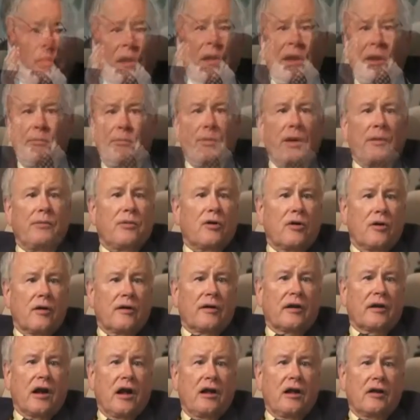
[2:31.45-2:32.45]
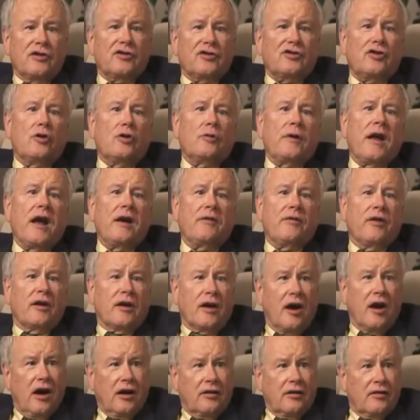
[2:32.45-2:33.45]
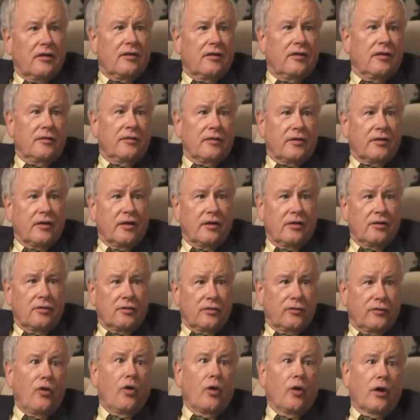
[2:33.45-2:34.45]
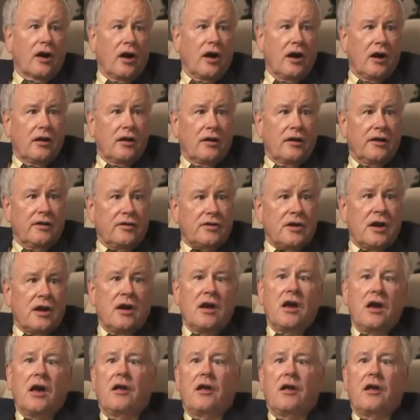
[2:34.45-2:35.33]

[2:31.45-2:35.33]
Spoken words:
Many people going to college don't have the cognitive skills for college.